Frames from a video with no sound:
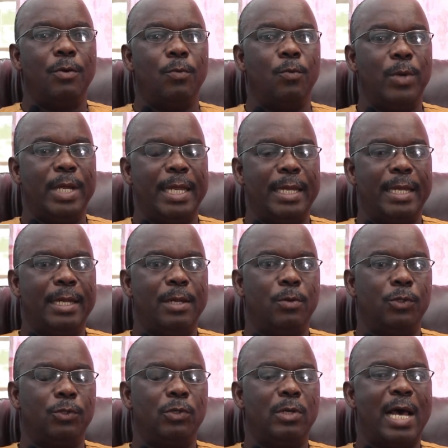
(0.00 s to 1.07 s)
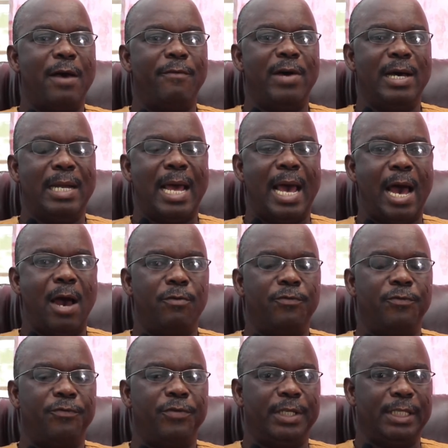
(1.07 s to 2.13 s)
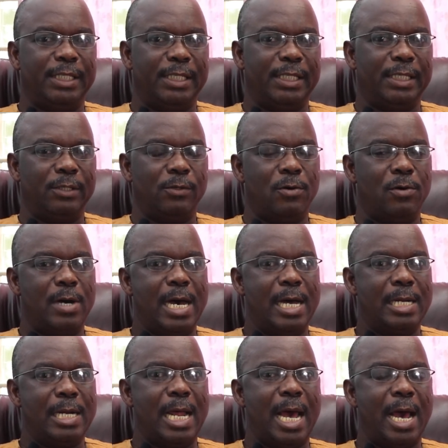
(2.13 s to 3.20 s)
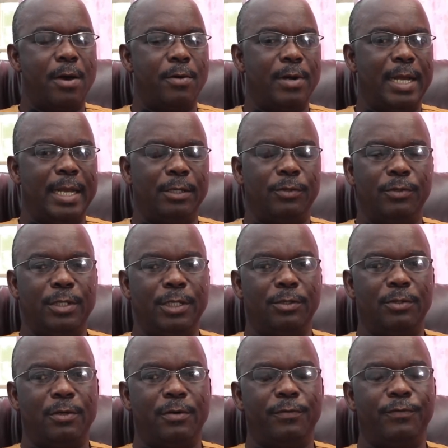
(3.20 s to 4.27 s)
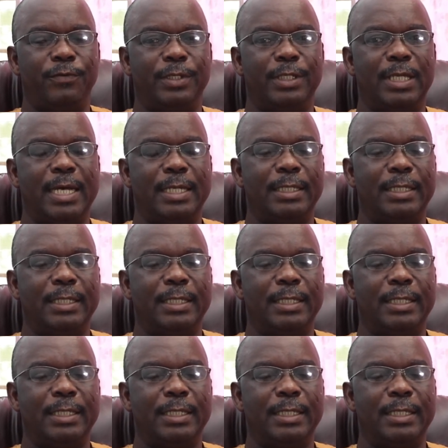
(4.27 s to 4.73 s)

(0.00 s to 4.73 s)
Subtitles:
We also have an outfit or an outlet to this office, that